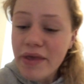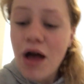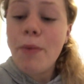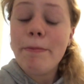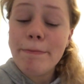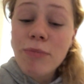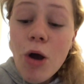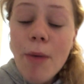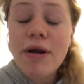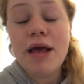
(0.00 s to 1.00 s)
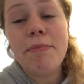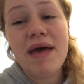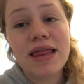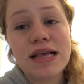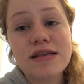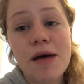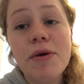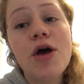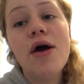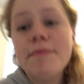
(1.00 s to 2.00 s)
I'll probably pick this up
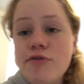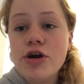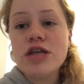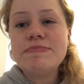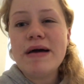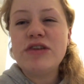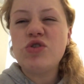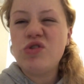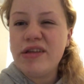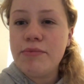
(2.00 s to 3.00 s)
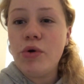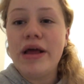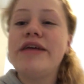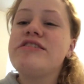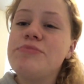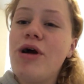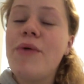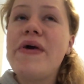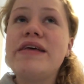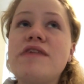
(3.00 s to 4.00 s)
prior to bed or in the morning because tomorrow
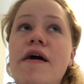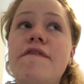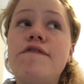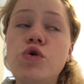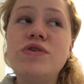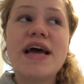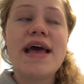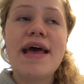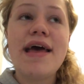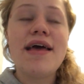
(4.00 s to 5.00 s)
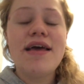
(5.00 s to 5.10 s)
is our full day here.